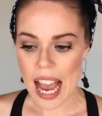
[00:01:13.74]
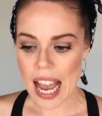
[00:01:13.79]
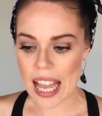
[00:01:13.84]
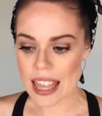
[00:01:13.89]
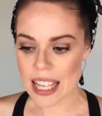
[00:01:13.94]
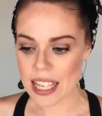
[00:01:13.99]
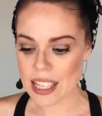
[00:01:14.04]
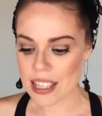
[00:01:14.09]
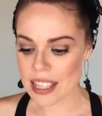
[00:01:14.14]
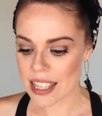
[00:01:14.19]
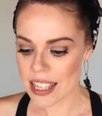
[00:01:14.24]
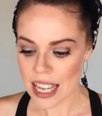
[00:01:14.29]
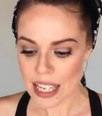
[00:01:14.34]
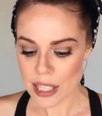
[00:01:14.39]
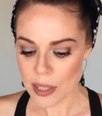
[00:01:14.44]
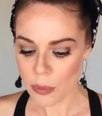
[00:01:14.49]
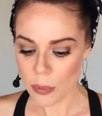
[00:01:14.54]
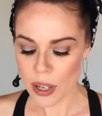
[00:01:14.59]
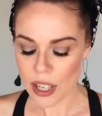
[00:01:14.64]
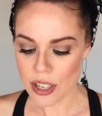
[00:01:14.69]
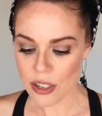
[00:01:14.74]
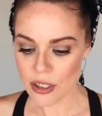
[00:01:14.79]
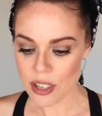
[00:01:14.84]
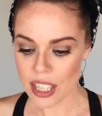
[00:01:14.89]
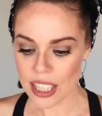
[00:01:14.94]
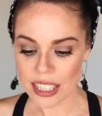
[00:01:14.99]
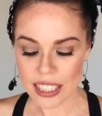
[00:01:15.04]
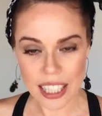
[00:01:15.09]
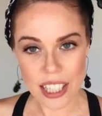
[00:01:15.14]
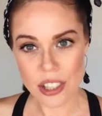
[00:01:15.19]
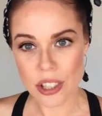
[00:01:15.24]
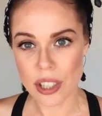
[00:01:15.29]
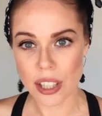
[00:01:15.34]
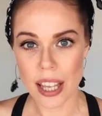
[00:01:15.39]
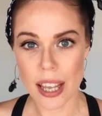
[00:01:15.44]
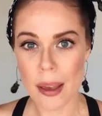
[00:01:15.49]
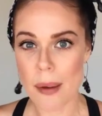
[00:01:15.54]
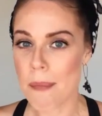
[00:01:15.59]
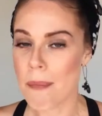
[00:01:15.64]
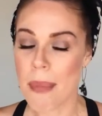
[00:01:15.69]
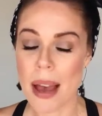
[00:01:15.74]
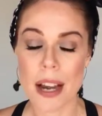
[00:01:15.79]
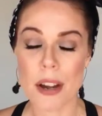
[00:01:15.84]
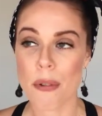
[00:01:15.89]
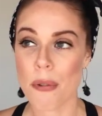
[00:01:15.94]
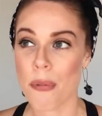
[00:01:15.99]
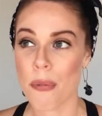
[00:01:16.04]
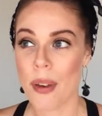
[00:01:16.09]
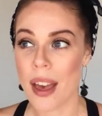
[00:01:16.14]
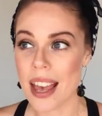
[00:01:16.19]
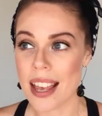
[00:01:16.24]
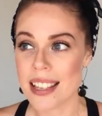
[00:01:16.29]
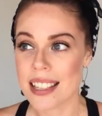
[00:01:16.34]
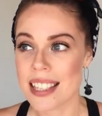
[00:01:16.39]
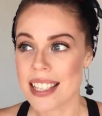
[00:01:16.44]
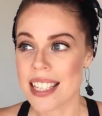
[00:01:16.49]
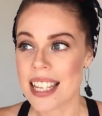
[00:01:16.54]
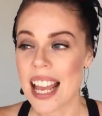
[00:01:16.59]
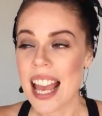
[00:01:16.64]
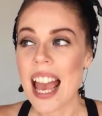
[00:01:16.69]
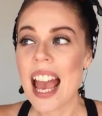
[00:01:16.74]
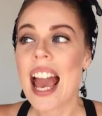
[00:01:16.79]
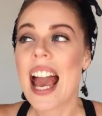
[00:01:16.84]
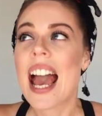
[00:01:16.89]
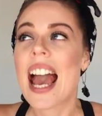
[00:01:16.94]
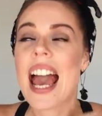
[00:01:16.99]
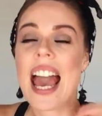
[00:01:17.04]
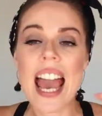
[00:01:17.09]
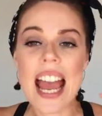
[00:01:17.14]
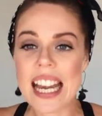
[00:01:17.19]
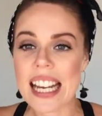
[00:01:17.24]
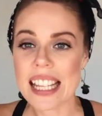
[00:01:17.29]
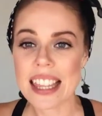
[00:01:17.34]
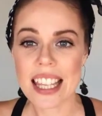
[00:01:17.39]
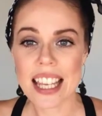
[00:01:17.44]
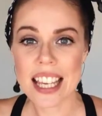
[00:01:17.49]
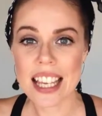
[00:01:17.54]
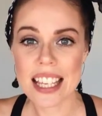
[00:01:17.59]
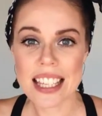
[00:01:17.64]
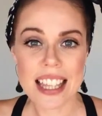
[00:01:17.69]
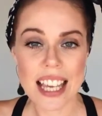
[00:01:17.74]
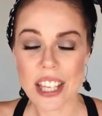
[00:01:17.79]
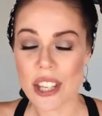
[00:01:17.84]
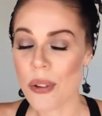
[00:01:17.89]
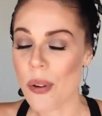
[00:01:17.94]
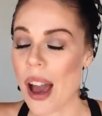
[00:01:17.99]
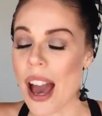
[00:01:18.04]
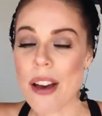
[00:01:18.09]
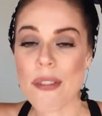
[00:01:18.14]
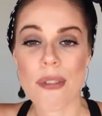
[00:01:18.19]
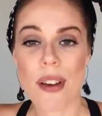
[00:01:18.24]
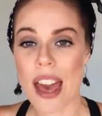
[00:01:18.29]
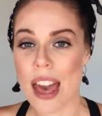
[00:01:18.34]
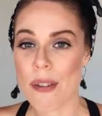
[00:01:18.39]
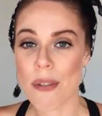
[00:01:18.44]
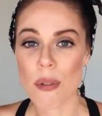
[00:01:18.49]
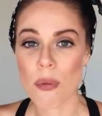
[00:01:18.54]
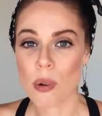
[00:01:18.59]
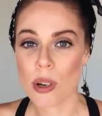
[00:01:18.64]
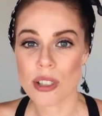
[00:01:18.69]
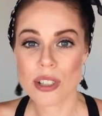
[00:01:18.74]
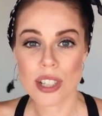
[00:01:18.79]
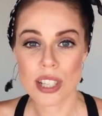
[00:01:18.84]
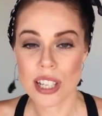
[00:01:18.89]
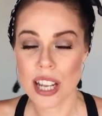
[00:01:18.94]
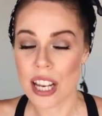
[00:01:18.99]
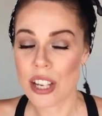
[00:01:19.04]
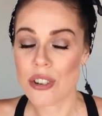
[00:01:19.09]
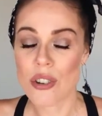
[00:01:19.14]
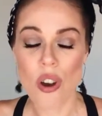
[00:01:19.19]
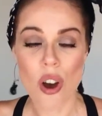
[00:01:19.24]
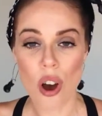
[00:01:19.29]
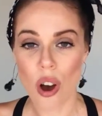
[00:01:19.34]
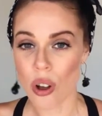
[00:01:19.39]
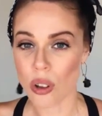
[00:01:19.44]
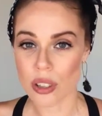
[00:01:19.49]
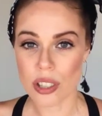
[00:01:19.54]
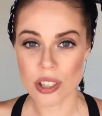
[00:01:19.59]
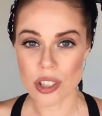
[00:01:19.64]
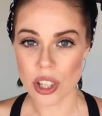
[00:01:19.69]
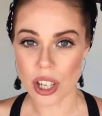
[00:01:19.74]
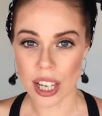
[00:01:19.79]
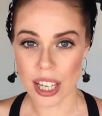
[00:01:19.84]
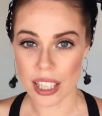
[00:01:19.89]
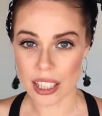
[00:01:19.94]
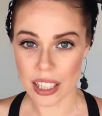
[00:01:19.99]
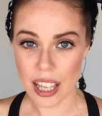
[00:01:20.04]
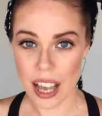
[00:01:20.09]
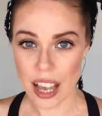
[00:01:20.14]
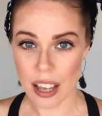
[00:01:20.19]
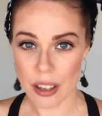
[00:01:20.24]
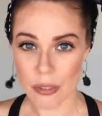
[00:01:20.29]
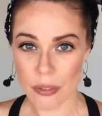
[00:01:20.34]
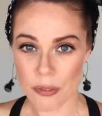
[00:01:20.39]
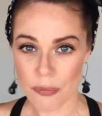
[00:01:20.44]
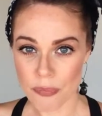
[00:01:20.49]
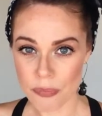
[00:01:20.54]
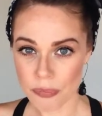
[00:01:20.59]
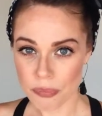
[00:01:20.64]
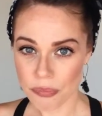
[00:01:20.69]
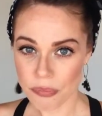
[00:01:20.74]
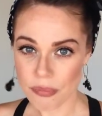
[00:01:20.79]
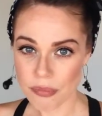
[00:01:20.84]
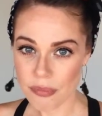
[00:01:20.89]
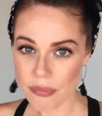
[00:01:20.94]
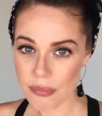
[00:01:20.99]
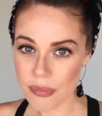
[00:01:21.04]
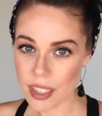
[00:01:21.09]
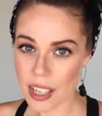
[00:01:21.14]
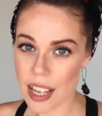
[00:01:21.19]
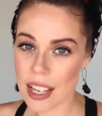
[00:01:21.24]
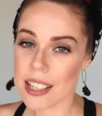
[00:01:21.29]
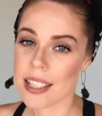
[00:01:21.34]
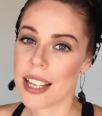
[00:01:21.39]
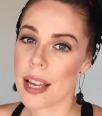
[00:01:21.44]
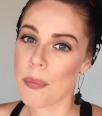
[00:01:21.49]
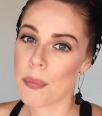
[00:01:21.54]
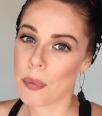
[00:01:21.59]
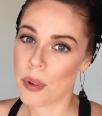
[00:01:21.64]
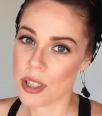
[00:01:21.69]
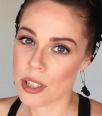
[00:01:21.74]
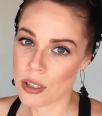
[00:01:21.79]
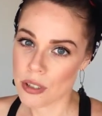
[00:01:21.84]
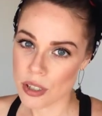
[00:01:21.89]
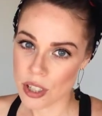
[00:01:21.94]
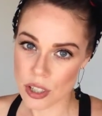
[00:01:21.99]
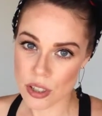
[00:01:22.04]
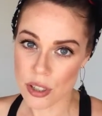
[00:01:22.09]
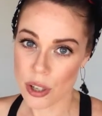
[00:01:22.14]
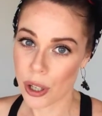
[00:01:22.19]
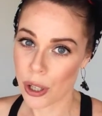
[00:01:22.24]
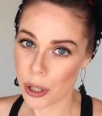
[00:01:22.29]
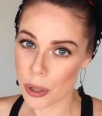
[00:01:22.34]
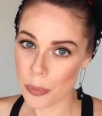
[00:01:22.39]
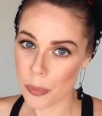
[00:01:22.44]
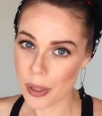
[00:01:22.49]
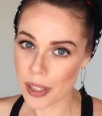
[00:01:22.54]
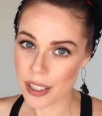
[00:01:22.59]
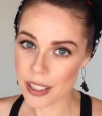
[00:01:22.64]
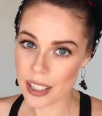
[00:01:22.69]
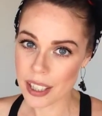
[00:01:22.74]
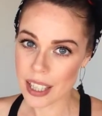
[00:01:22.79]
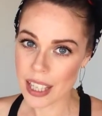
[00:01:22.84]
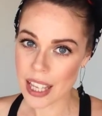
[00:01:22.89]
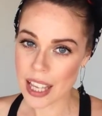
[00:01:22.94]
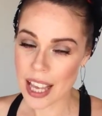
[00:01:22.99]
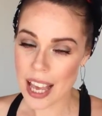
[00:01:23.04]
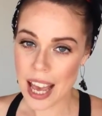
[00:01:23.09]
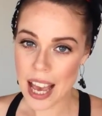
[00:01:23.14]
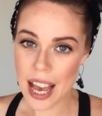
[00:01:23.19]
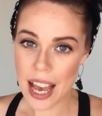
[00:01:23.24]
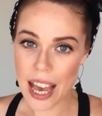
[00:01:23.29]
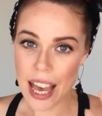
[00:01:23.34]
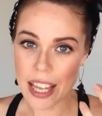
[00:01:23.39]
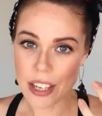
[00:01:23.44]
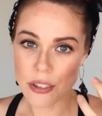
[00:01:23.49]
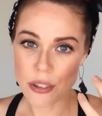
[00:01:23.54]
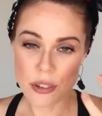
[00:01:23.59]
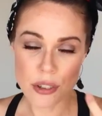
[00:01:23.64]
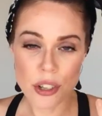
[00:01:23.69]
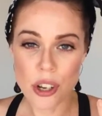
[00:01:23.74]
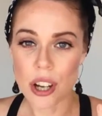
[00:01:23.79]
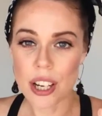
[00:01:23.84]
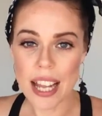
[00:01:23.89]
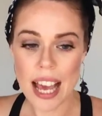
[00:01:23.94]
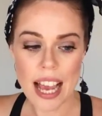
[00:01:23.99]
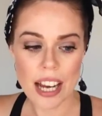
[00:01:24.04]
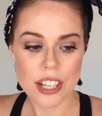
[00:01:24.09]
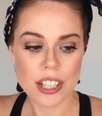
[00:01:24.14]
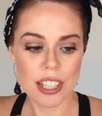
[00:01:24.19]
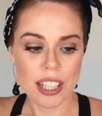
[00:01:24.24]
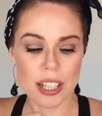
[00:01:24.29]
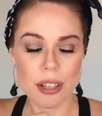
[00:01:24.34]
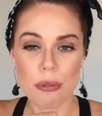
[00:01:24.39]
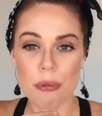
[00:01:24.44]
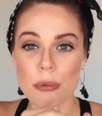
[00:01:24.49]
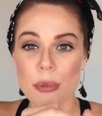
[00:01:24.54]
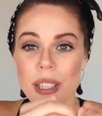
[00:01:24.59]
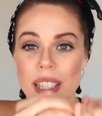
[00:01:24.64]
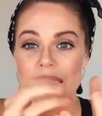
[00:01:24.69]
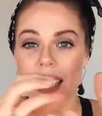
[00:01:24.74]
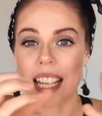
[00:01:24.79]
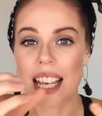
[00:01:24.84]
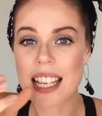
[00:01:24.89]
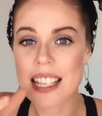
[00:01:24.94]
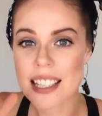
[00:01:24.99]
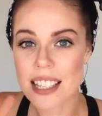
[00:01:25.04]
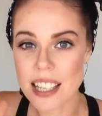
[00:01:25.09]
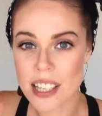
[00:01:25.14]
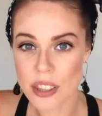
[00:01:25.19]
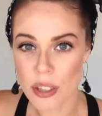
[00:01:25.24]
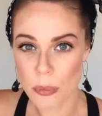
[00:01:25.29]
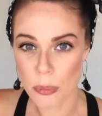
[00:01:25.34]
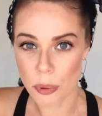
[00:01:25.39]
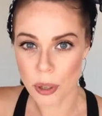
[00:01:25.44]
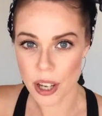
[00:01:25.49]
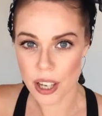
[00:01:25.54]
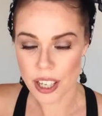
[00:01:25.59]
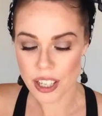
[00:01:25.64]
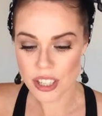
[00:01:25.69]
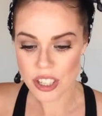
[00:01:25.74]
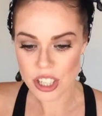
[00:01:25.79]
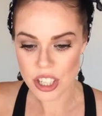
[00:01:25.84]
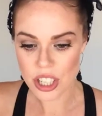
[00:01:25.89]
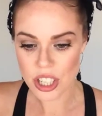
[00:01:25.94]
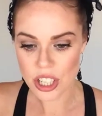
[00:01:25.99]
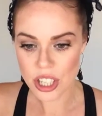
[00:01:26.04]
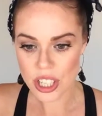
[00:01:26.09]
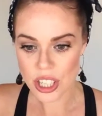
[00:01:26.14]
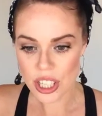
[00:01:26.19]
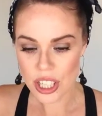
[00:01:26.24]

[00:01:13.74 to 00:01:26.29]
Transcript: and then that's where you can literally manifest anything that you have ever wanted in your whole entire life. Except when you're just coping and you're not actually releasing the blockage,